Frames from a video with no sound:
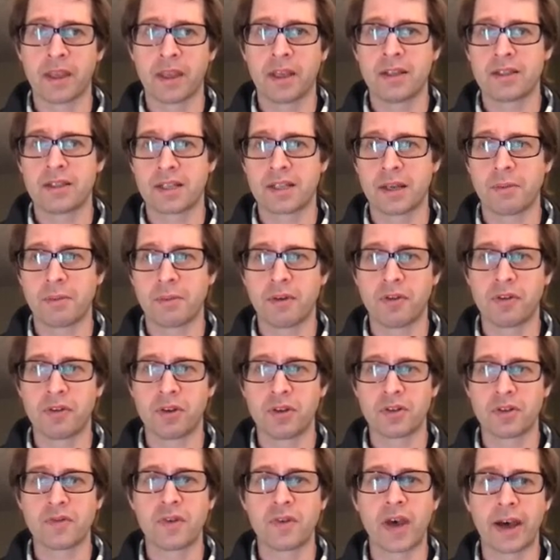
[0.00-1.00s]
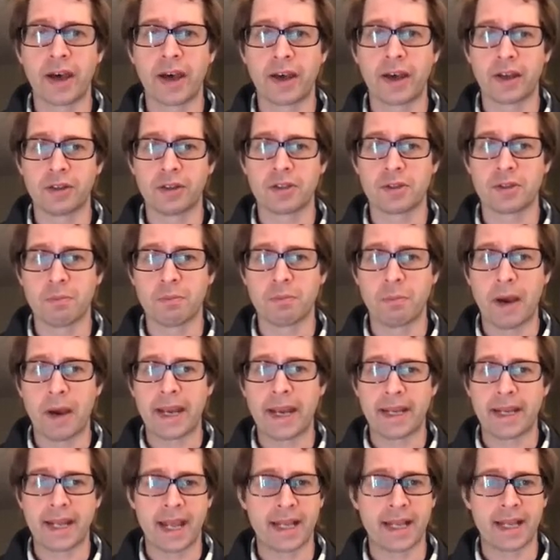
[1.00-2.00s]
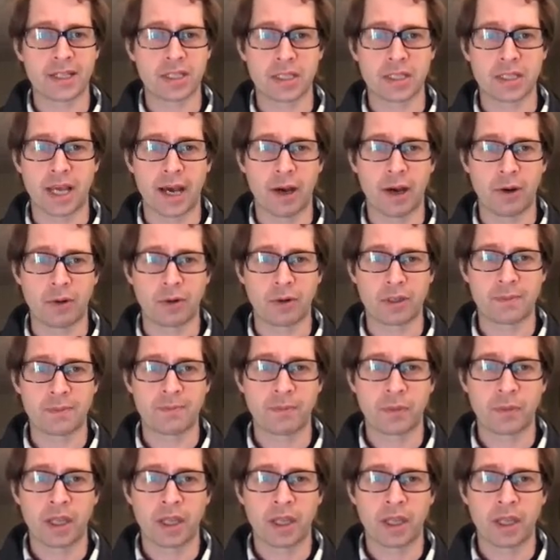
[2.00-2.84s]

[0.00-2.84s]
some of those values might cancel out.